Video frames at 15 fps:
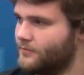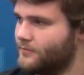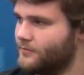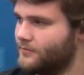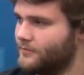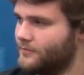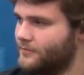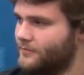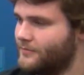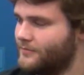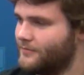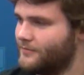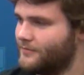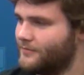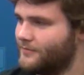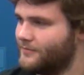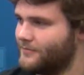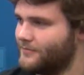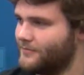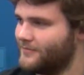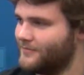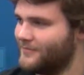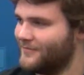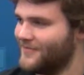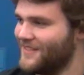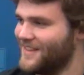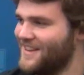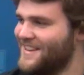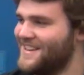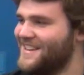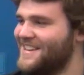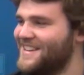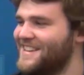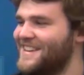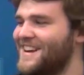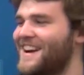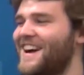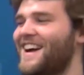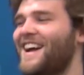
(silent)